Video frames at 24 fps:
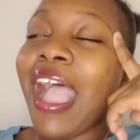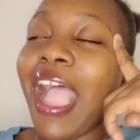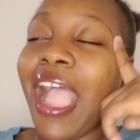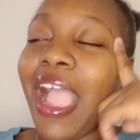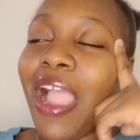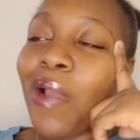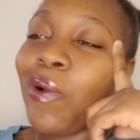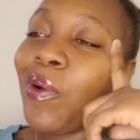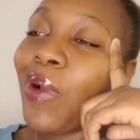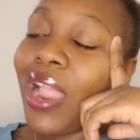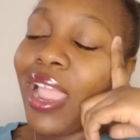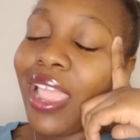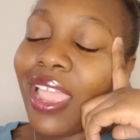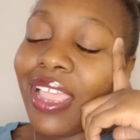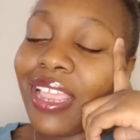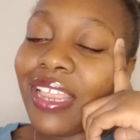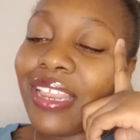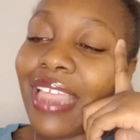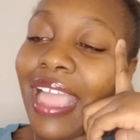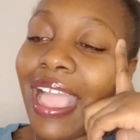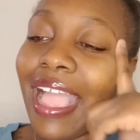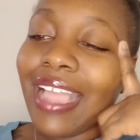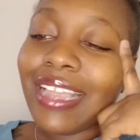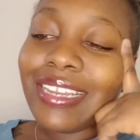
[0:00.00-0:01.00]
all
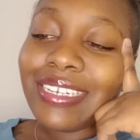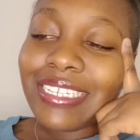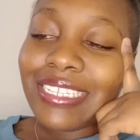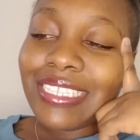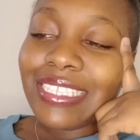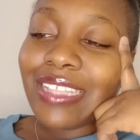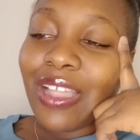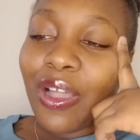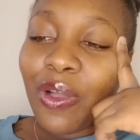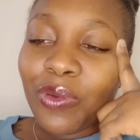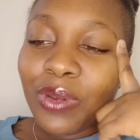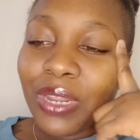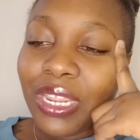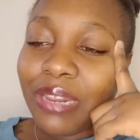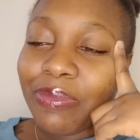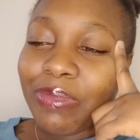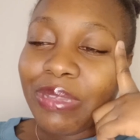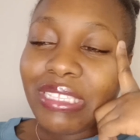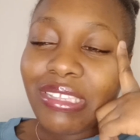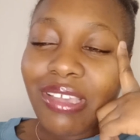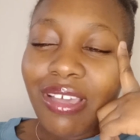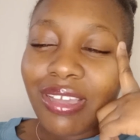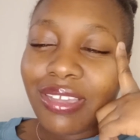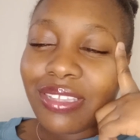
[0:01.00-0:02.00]
right, I just don't need to
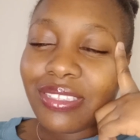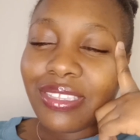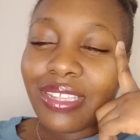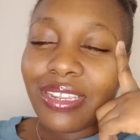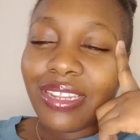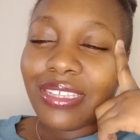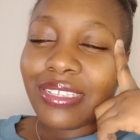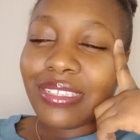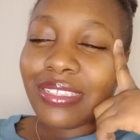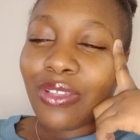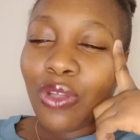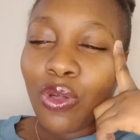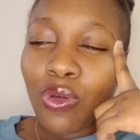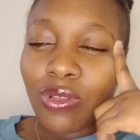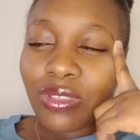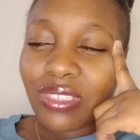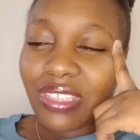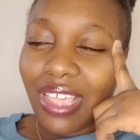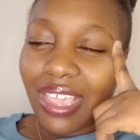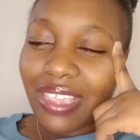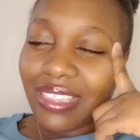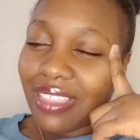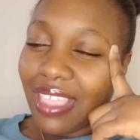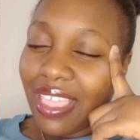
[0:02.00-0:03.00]
be talking to these
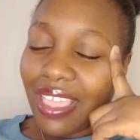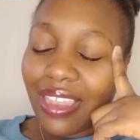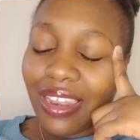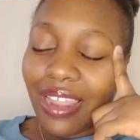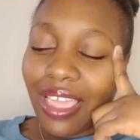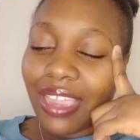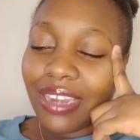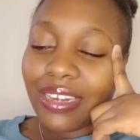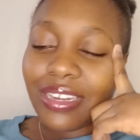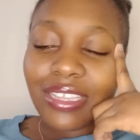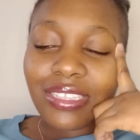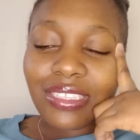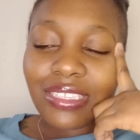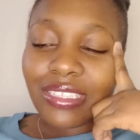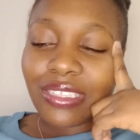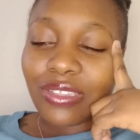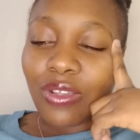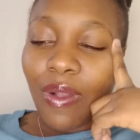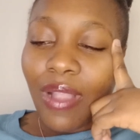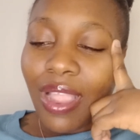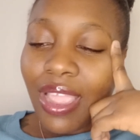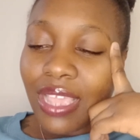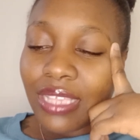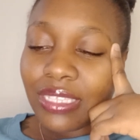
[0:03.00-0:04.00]
dudes like that. Like, this is
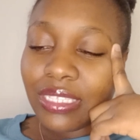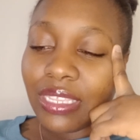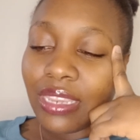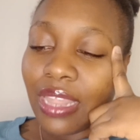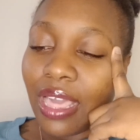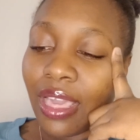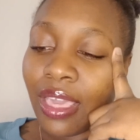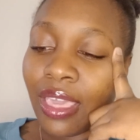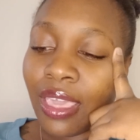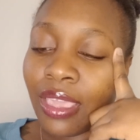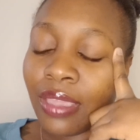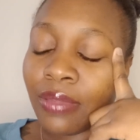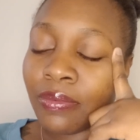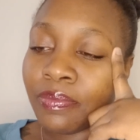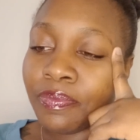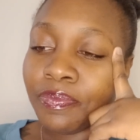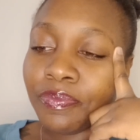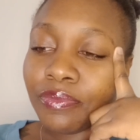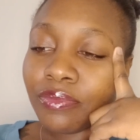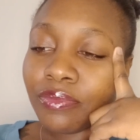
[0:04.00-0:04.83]
crazy. Like,